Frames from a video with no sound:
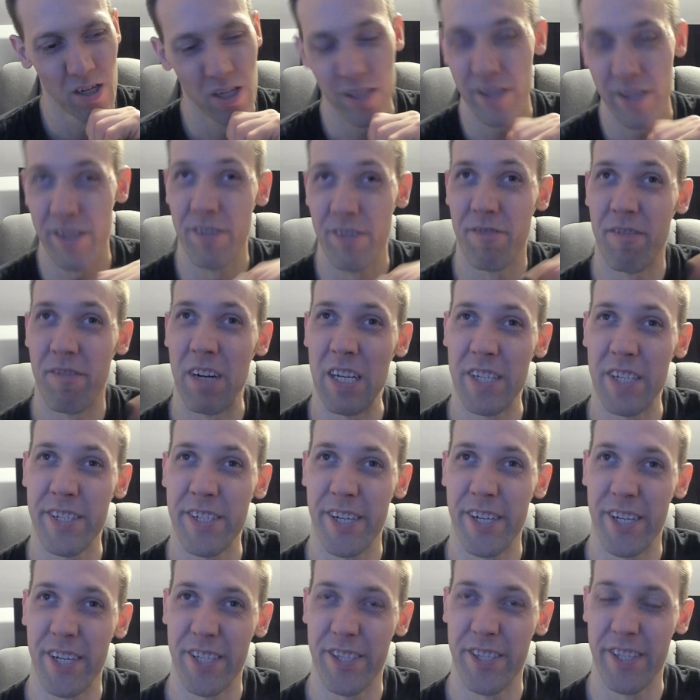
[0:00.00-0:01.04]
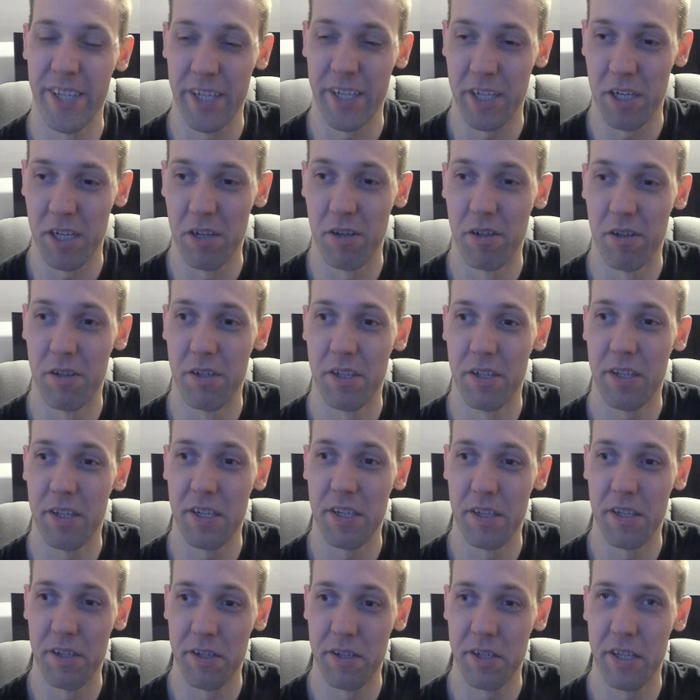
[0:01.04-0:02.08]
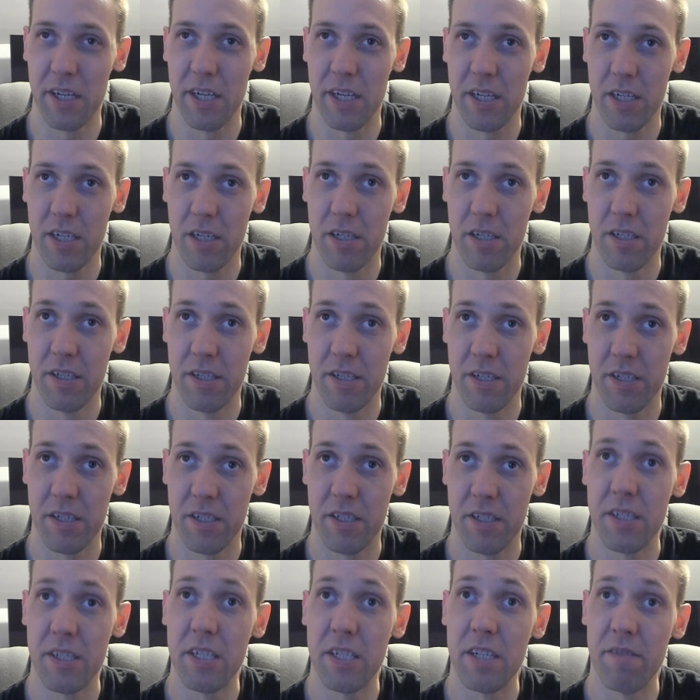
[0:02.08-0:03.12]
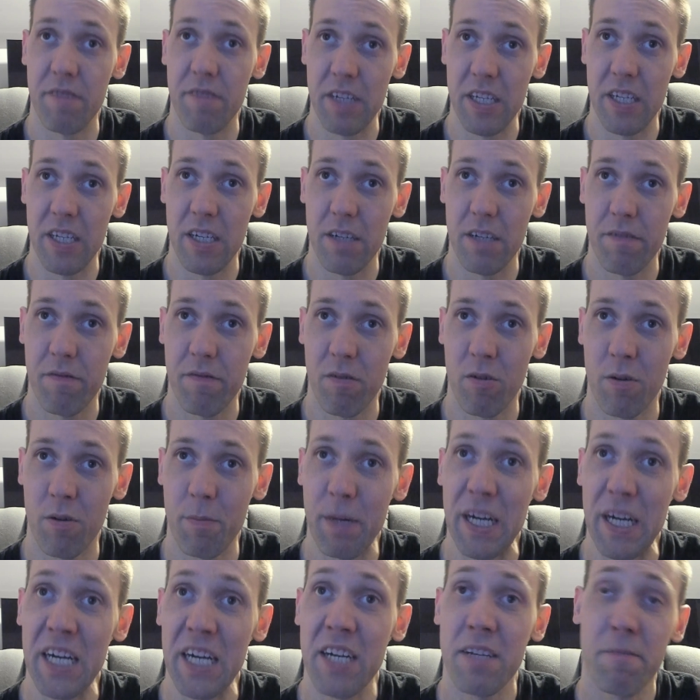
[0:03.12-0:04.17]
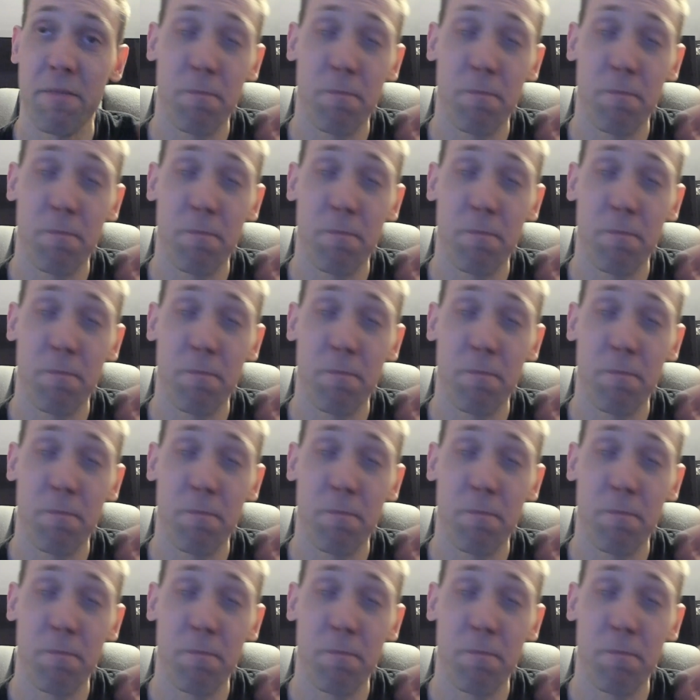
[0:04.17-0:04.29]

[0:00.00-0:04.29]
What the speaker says: The rest I think are still stuck on DVD format,